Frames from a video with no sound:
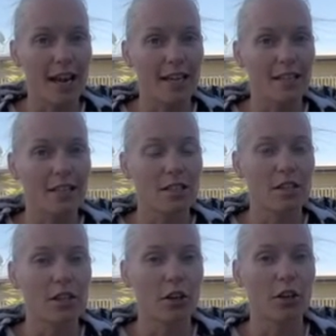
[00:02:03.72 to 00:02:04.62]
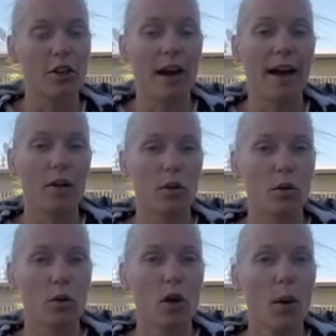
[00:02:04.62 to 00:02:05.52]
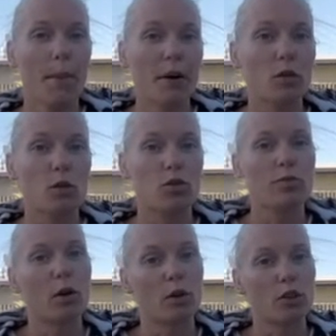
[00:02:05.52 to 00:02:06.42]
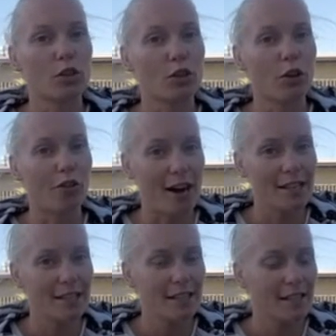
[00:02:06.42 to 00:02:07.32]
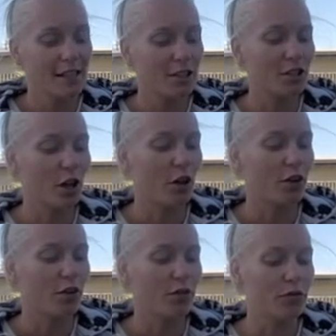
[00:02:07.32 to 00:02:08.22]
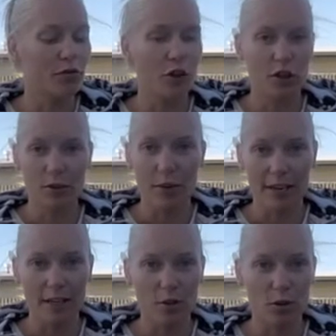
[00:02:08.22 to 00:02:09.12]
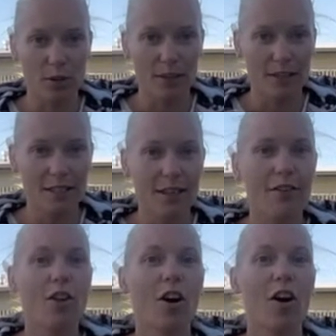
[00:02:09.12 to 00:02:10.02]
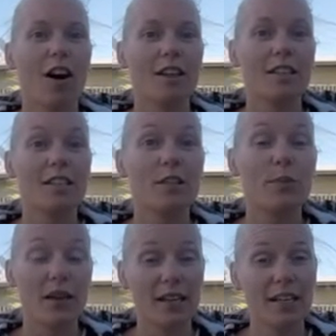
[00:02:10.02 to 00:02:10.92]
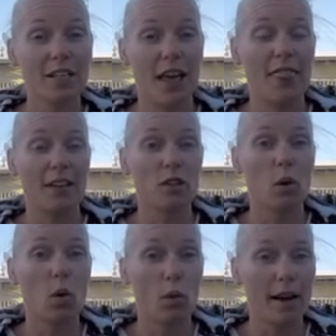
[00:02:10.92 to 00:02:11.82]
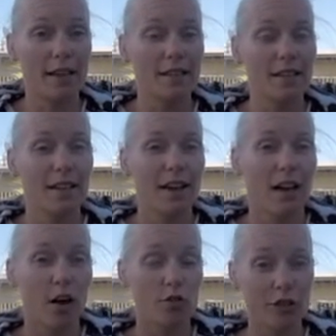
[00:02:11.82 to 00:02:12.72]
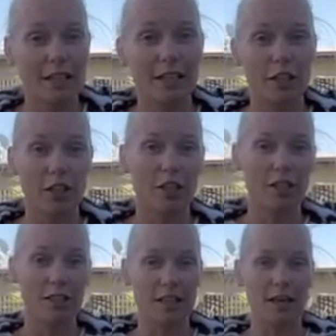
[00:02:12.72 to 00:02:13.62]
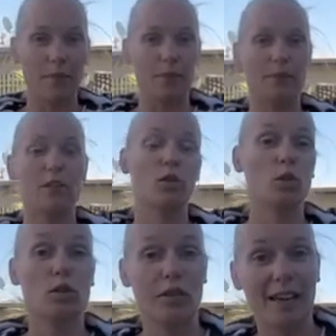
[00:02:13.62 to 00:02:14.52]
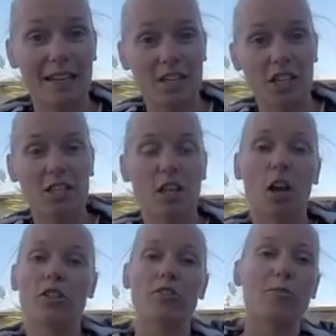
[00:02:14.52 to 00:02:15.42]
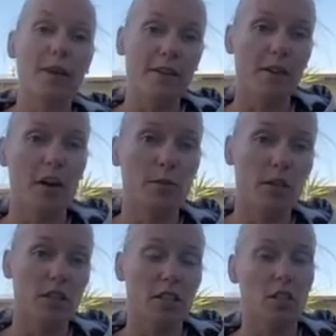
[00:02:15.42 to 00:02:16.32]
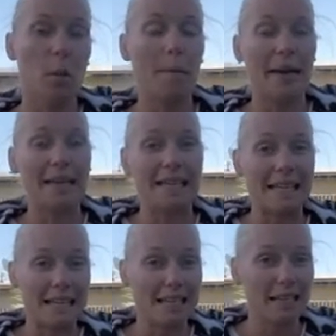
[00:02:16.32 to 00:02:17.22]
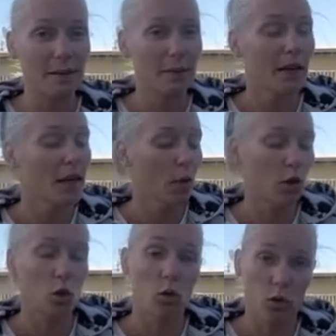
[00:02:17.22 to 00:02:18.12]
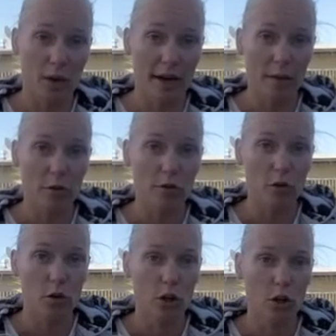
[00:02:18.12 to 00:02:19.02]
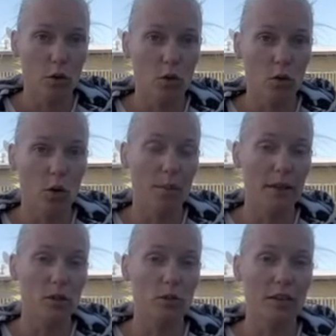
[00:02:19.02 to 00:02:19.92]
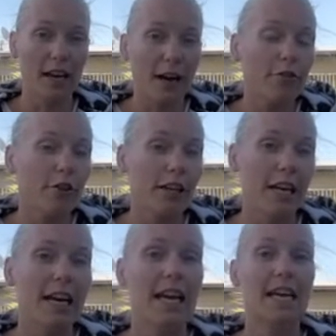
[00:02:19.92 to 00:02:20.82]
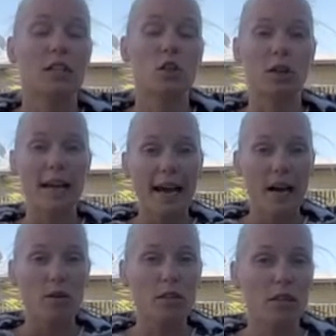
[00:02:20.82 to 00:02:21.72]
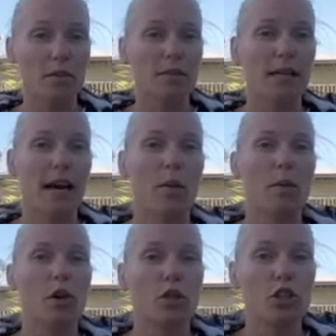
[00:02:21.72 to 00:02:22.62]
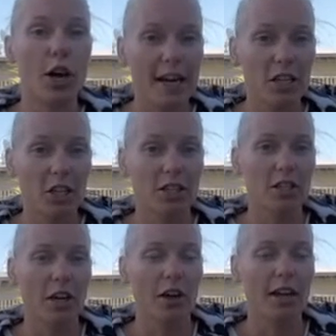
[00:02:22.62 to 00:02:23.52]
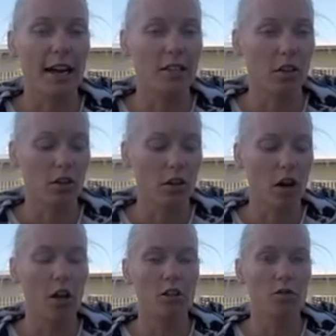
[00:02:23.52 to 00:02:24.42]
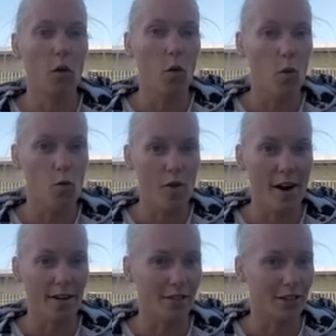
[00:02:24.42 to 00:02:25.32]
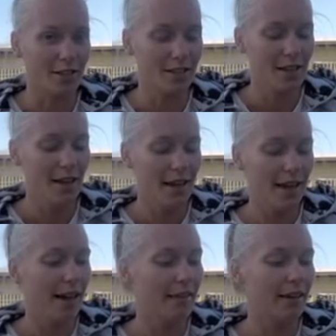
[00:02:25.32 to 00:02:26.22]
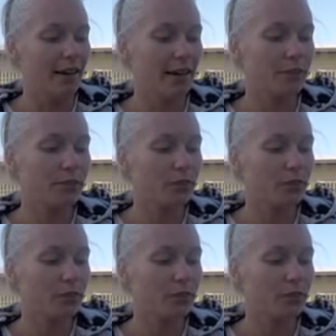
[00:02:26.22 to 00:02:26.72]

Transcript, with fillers: and you know the, how your muscles respond during a race. So those are my natural sweeteners. I've got spinach, and that's always a really good um, source of energy. So lots of B vitamins. It's got magnesium, which also helps for your muscle recovery. It's got calcium to help with contraction. So yeah, so lots of all rounders in there.